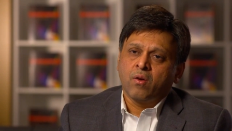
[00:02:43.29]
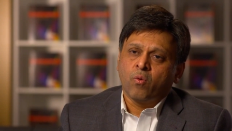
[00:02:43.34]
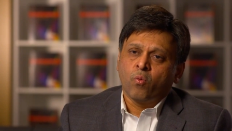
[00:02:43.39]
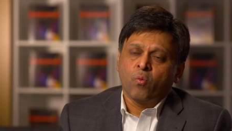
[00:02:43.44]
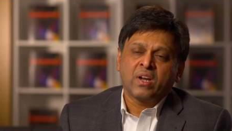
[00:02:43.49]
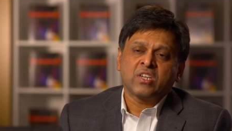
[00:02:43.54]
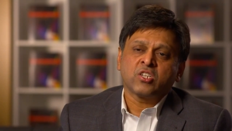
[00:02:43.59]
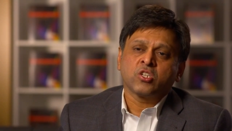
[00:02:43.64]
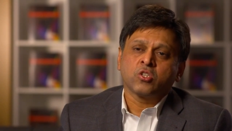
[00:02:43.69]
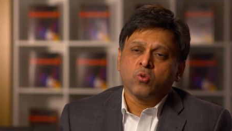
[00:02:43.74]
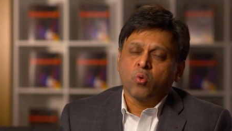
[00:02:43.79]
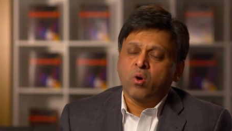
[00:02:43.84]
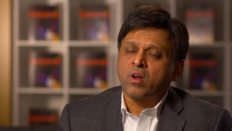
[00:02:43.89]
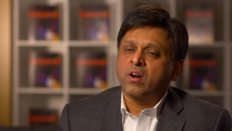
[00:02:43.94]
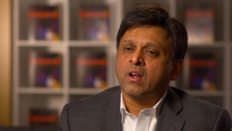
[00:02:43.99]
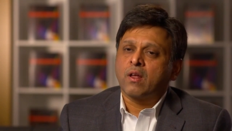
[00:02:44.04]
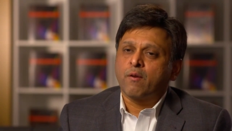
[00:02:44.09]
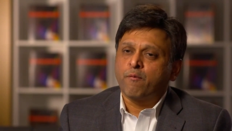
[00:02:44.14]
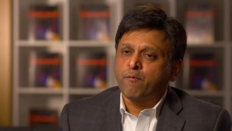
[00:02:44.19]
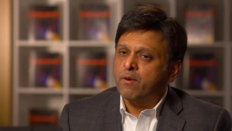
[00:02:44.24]
which
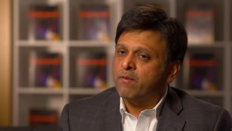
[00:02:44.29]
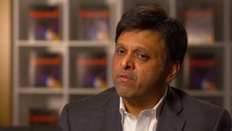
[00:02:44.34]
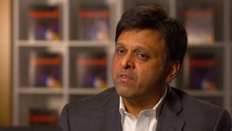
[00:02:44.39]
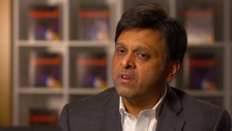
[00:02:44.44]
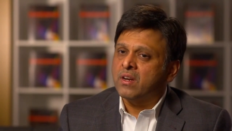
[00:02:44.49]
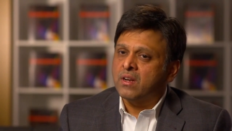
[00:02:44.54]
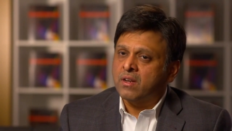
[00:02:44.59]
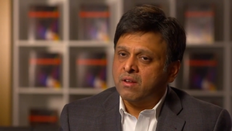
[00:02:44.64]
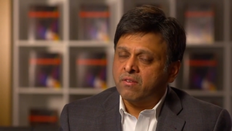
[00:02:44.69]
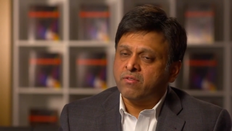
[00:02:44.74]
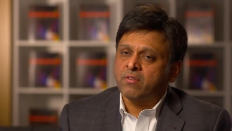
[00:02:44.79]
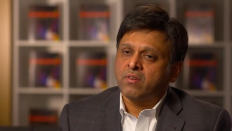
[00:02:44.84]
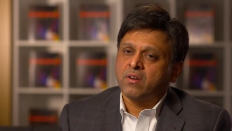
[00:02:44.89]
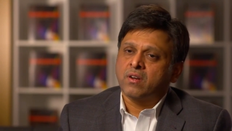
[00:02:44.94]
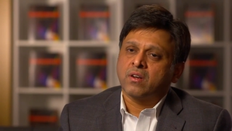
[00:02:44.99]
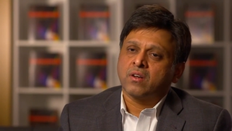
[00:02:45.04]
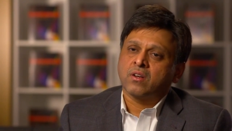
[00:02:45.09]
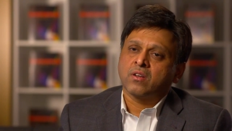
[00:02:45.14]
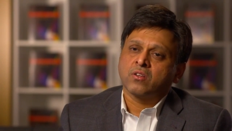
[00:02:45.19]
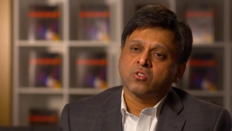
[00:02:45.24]
250
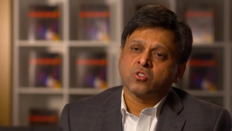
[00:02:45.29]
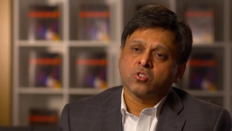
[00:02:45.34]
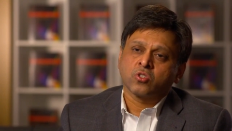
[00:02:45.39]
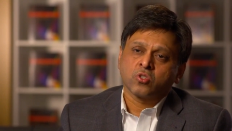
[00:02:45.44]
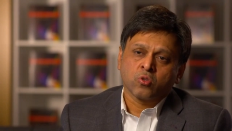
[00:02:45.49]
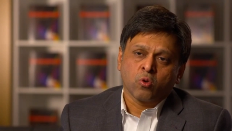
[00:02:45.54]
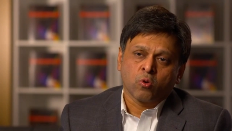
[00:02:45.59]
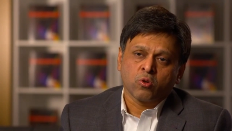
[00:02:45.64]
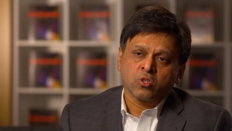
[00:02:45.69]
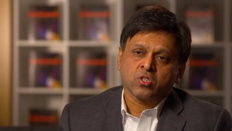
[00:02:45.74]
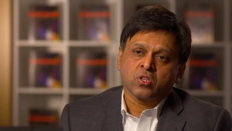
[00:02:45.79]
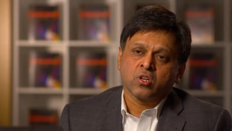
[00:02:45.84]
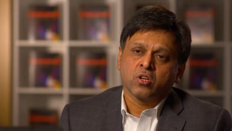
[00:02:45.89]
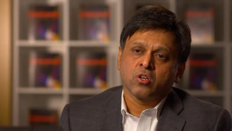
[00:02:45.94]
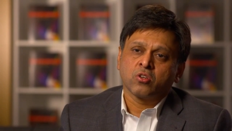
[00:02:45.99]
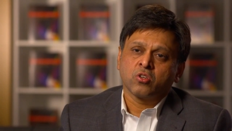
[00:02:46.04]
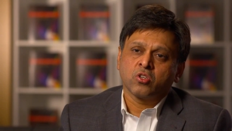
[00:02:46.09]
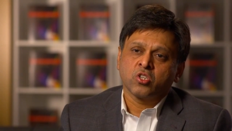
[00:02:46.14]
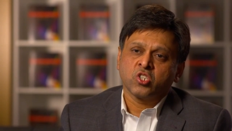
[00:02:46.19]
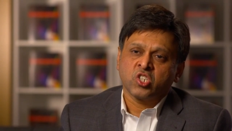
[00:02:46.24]
different
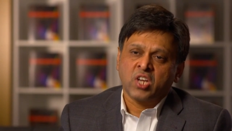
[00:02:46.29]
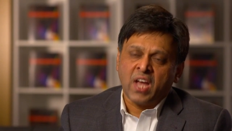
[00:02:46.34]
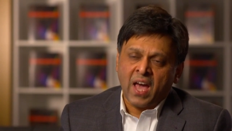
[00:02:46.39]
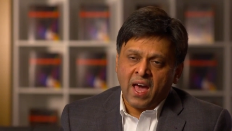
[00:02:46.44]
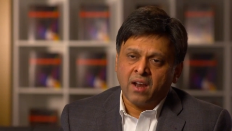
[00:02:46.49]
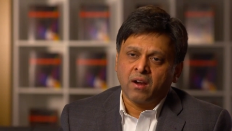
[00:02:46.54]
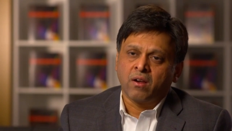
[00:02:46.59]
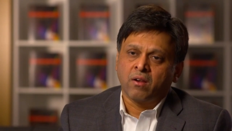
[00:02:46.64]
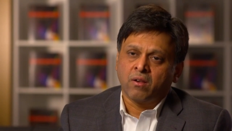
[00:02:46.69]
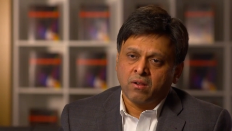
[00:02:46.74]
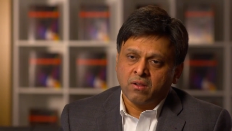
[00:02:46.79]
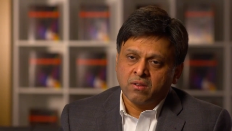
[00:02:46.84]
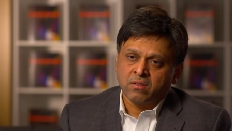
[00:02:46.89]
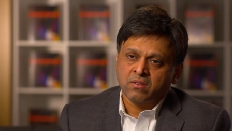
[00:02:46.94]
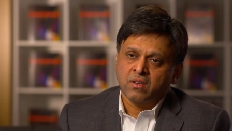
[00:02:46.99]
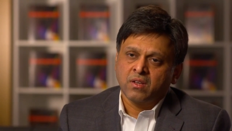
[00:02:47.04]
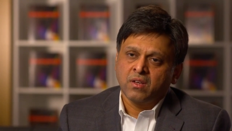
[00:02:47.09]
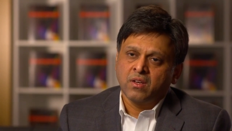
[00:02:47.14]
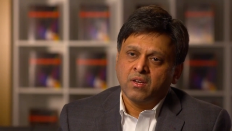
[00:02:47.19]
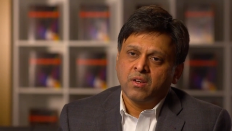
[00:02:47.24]
social
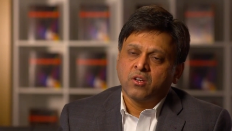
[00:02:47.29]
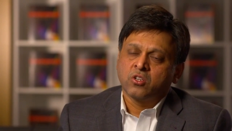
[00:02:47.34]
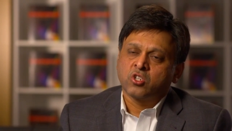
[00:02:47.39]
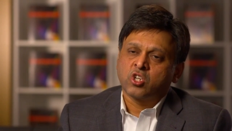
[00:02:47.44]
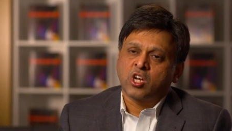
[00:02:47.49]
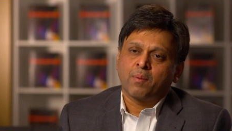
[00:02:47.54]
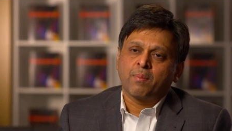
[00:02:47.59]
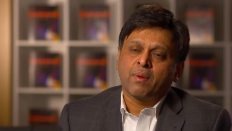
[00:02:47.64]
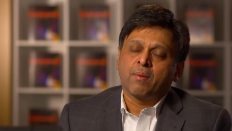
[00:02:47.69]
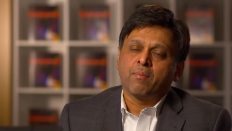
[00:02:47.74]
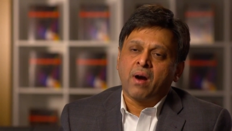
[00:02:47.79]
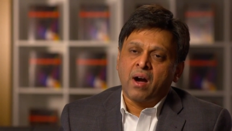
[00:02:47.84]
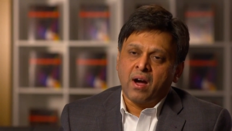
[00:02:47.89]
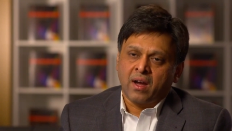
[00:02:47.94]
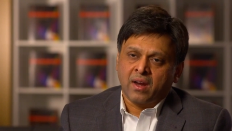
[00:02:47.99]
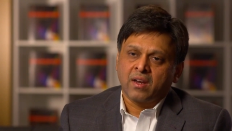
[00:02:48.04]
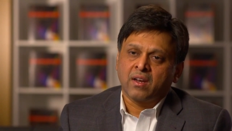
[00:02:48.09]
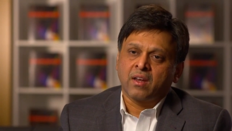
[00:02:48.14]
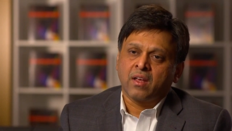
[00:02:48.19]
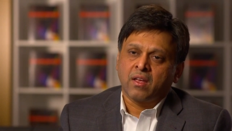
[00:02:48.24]
channels should I be
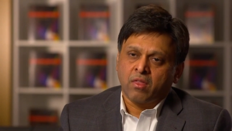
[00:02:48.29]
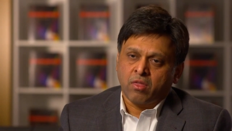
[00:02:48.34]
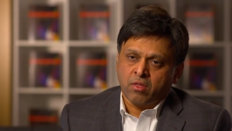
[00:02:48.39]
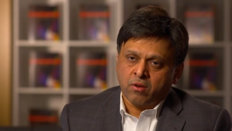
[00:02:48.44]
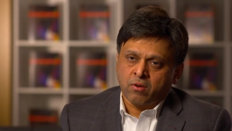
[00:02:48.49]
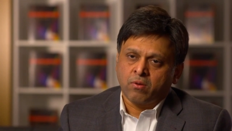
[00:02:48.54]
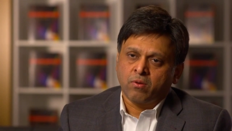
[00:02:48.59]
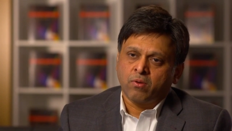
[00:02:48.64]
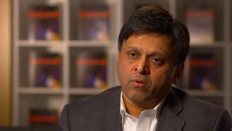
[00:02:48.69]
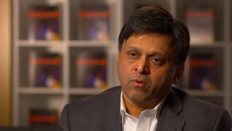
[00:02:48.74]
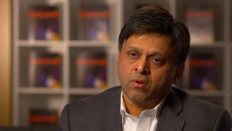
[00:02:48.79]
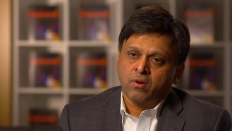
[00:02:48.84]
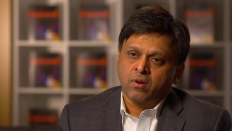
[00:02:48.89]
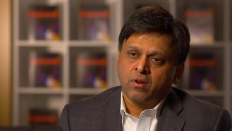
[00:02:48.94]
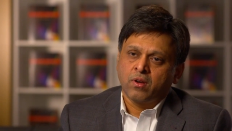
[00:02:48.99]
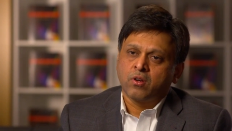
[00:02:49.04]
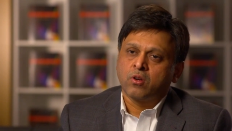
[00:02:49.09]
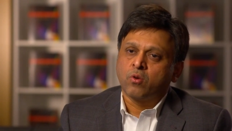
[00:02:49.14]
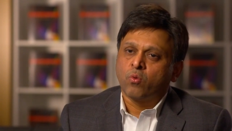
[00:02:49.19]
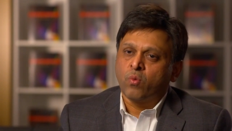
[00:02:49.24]
marketing through
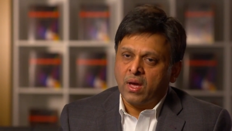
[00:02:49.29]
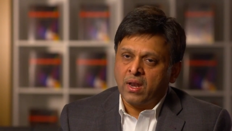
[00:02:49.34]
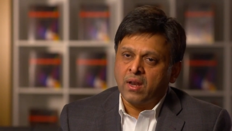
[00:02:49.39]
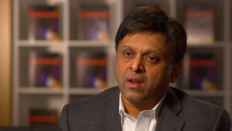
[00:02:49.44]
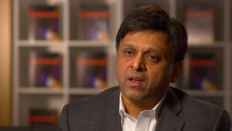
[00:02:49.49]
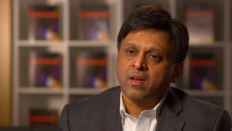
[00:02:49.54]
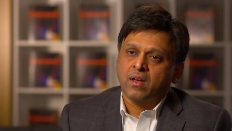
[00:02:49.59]
to win.